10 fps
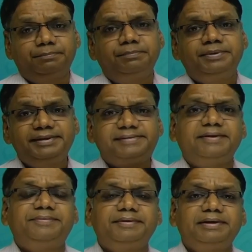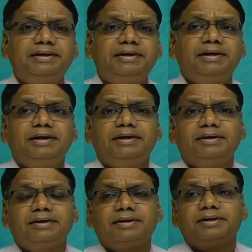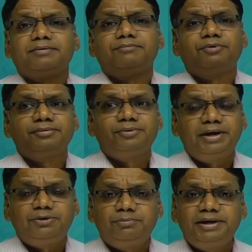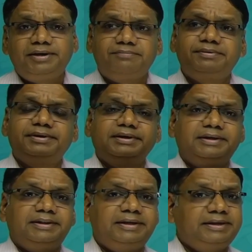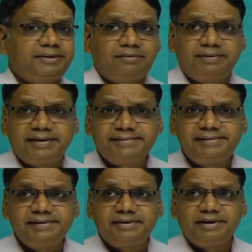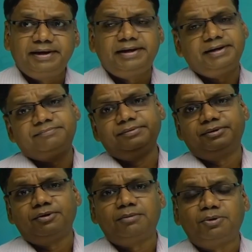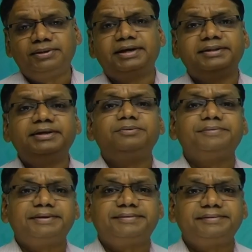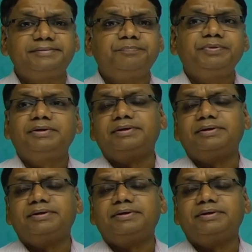this section was going to be tougher than that of last year, and if we talk about the other two sections, the